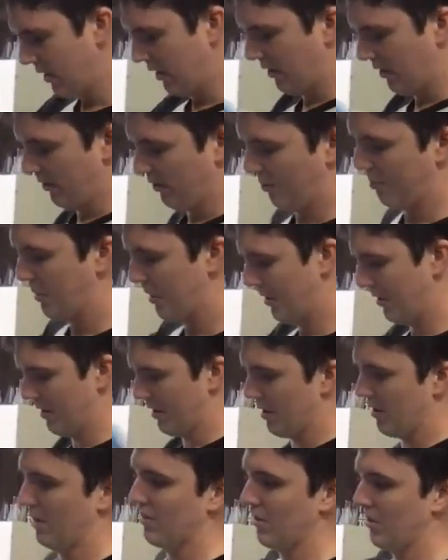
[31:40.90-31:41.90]
spin it
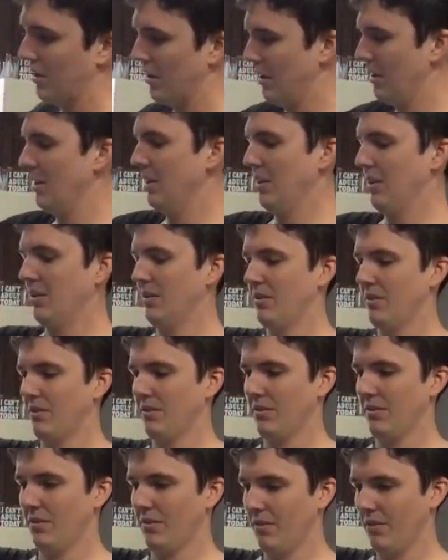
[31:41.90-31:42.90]
down
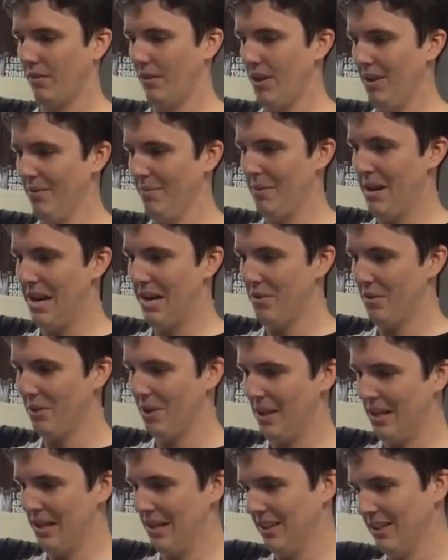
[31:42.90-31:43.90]
manually.
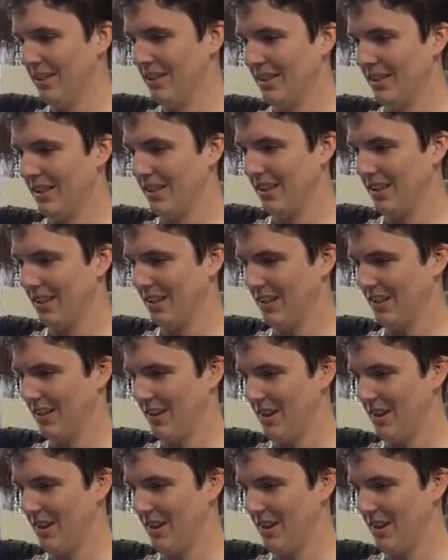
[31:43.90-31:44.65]
All right.